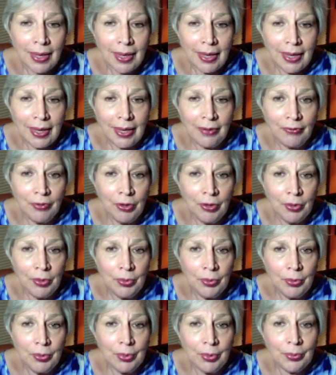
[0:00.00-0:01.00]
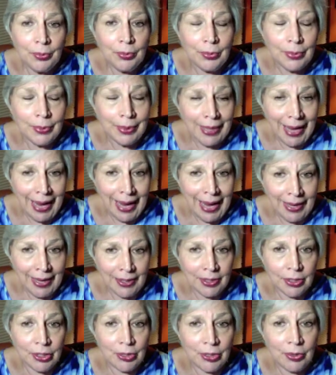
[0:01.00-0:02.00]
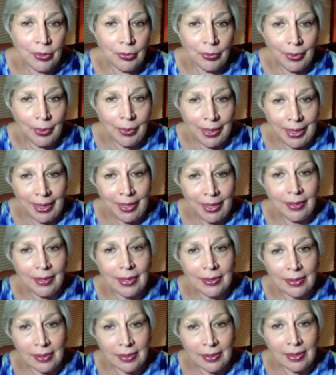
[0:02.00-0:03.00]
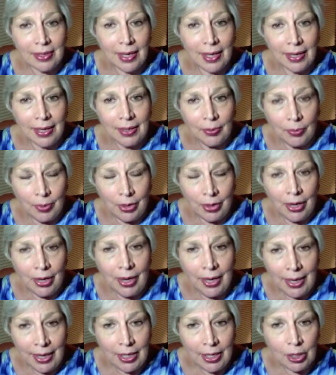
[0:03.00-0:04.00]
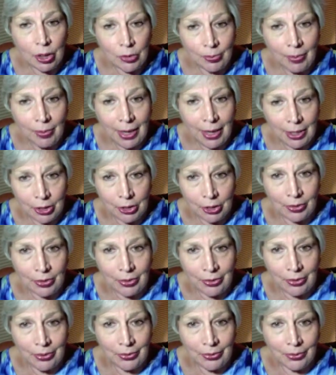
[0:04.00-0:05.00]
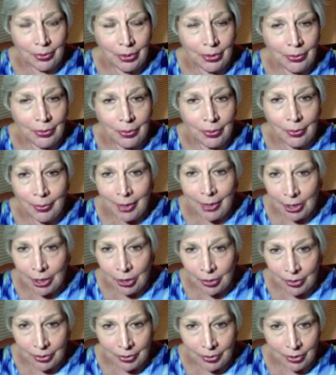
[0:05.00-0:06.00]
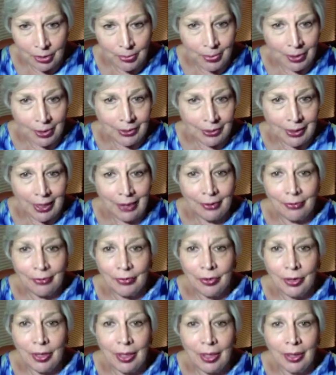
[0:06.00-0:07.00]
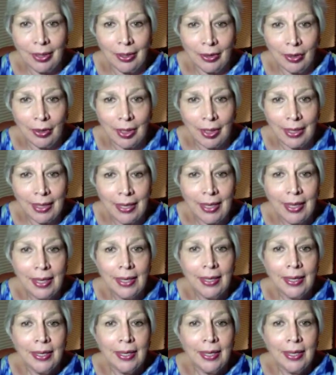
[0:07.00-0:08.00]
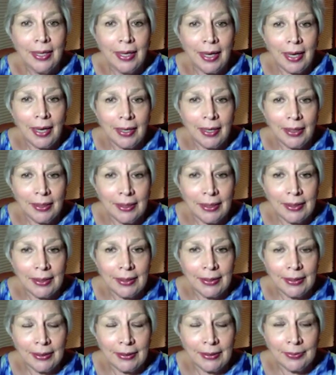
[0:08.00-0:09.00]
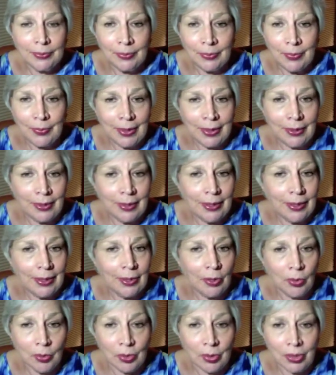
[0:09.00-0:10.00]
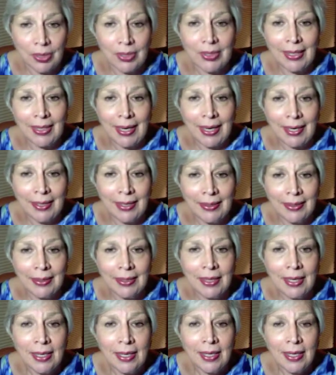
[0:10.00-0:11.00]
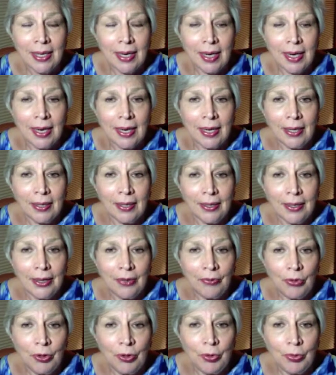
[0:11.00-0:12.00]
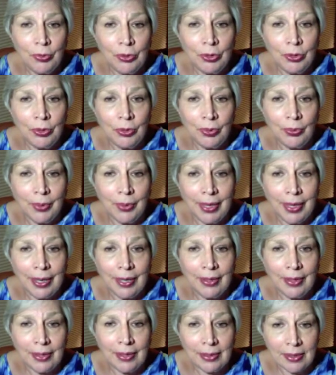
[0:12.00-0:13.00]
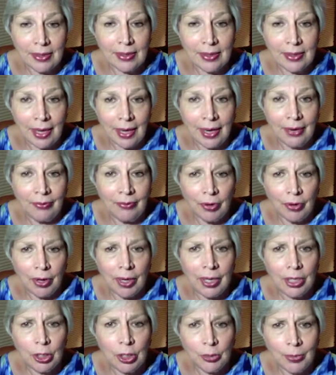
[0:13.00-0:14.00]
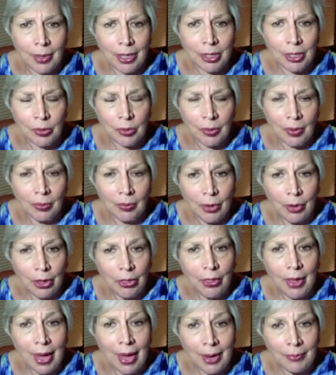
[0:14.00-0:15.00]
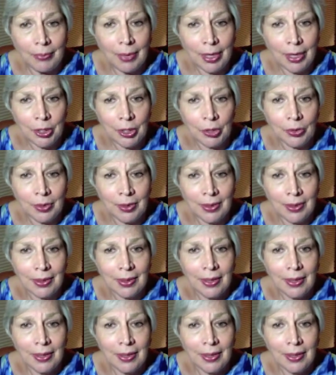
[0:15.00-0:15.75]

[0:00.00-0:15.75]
If you can do the reading that's assigned within each module, the modules are spelled out very clearly in the course, and if you do the reading that's assigned for each module with that module,